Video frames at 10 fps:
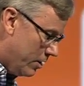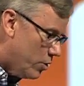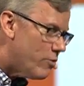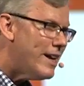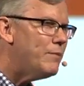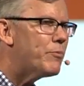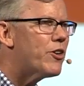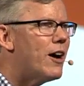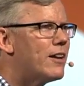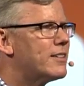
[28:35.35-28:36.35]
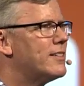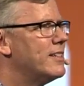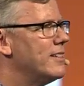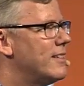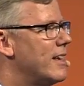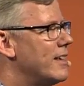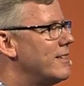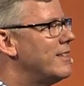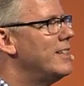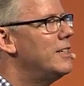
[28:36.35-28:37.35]
Great products these days
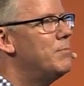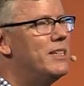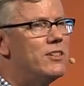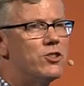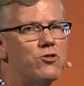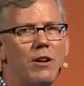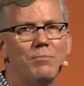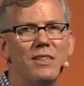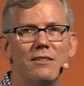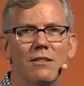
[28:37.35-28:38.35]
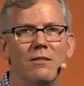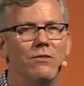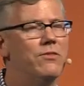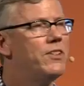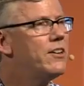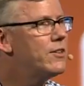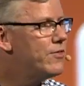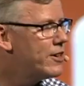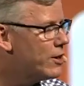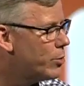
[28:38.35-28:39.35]
seem to be disrupted very,
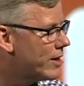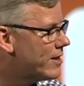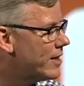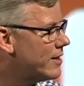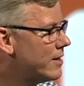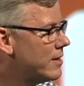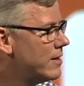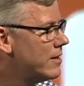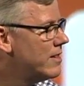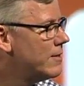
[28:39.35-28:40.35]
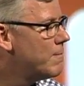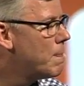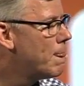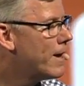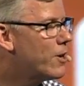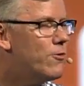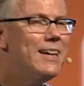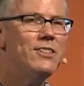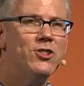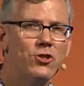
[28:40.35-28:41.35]
very quickly.
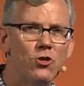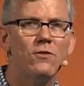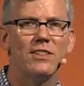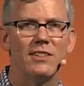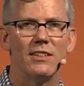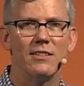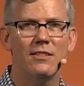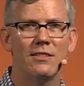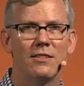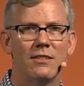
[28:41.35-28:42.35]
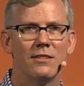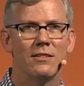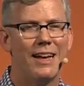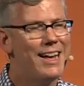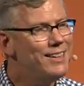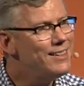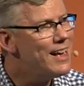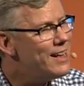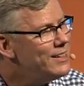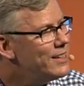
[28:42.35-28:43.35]
Great services,
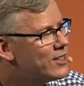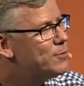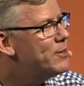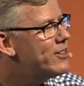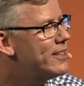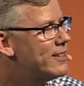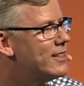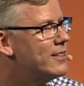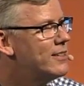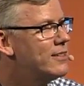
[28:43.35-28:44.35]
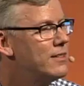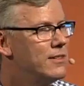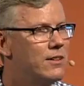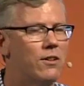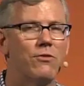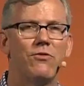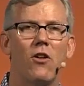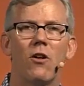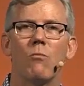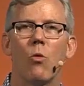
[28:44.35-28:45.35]
end-to-end experiences are
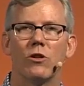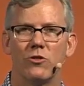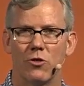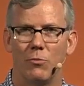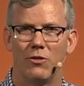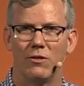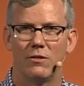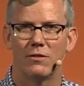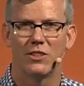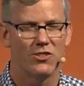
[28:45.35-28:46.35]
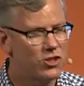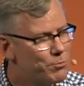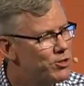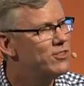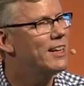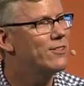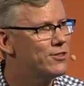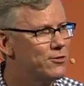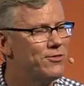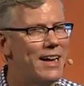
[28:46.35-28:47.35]
far more durable. Disruption
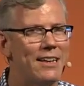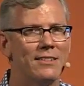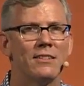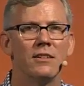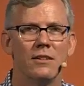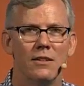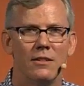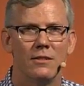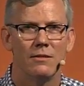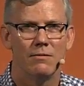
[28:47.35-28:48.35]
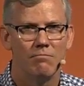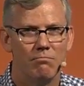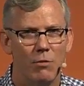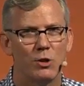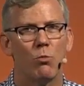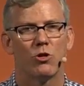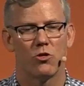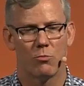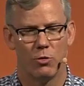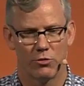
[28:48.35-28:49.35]
cycles are fast, much more
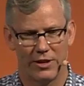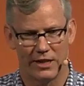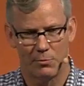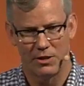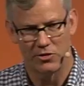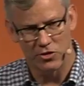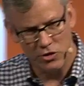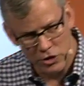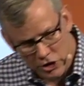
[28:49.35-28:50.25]
durable with great experiences.